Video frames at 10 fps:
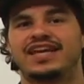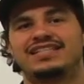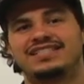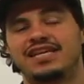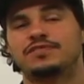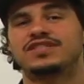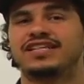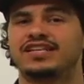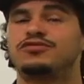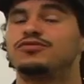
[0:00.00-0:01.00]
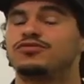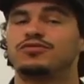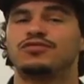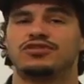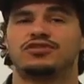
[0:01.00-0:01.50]
and tips to get you
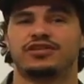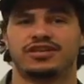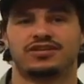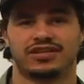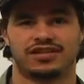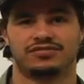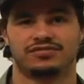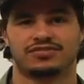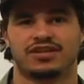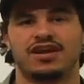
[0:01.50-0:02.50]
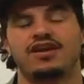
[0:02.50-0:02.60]
through their trickier levels.